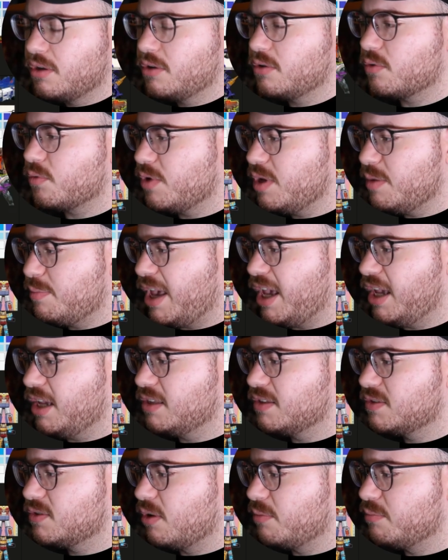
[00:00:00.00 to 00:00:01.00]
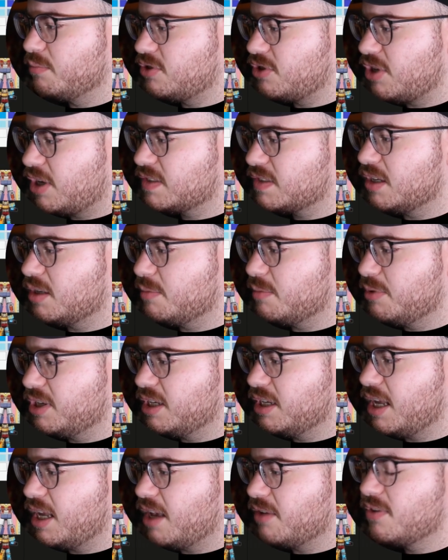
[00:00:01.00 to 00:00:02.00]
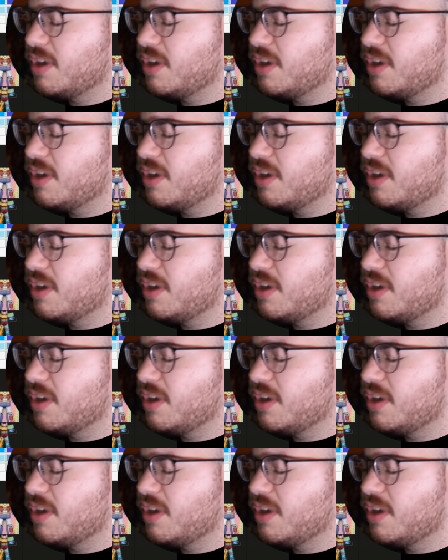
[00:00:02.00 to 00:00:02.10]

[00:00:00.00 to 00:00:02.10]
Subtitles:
repaint, so I'm just gonna put it in F.